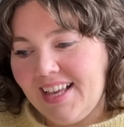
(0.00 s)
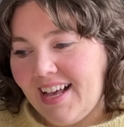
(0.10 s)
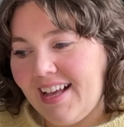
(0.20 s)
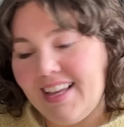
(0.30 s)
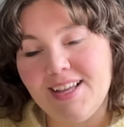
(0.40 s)

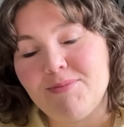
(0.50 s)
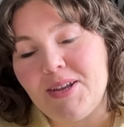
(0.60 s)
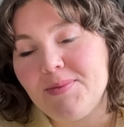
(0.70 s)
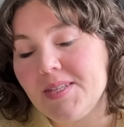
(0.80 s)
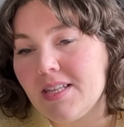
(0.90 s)
My
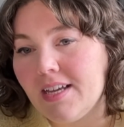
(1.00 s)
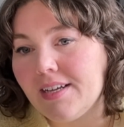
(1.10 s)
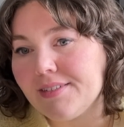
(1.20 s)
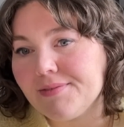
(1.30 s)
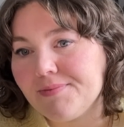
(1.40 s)
name's
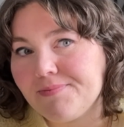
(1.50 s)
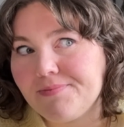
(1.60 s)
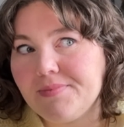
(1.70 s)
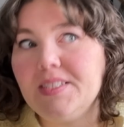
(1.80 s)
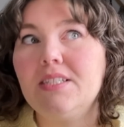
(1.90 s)
Claire.
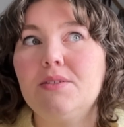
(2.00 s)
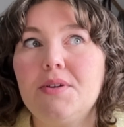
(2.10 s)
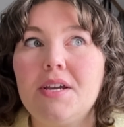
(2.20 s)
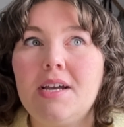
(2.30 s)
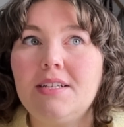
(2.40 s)
This is
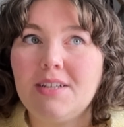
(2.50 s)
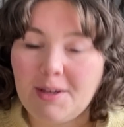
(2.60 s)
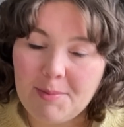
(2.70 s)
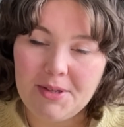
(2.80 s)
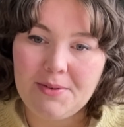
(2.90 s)
where I talk
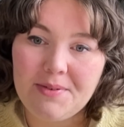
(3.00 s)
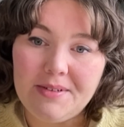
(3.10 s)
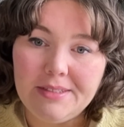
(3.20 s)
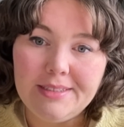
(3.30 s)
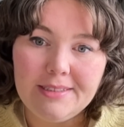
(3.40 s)
about
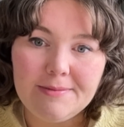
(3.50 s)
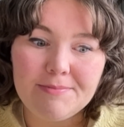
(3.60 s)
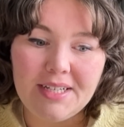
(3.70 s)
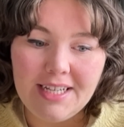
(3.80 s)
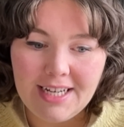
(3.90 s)
my
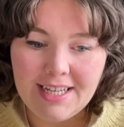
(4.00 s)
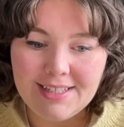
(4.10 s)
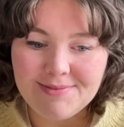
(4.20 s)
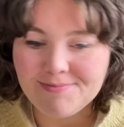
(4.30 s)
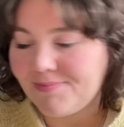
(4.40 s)

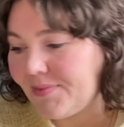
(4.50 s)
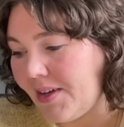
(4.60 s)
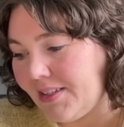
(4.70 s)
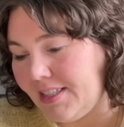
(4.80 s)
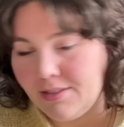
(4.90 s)
knitting
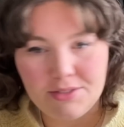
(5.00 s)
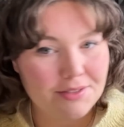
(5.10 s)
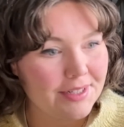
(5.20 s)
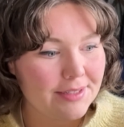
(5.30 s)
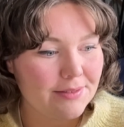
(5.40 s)
on the
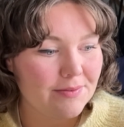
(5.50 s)
internet.